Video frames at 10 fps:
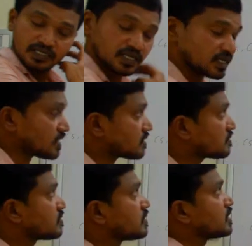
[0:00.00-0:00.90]
See here.
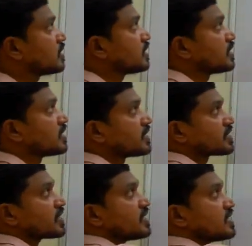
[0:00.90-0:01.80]

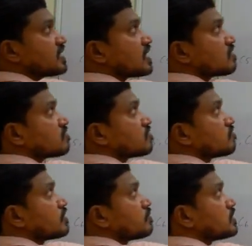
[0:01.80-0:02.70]
Radial nerve
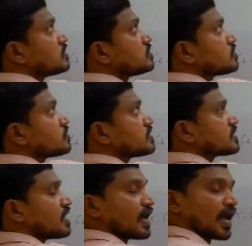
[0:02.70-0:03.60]
will be injured
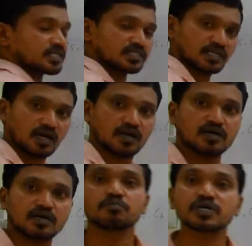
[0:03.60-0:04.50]
in the axilla
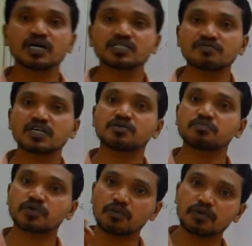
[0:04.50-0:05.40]
because of the
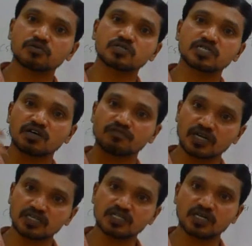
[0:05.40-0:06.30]
improper usage of
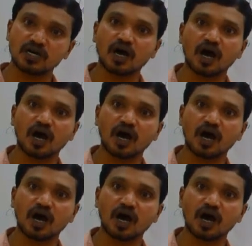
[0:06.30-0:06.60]
crutch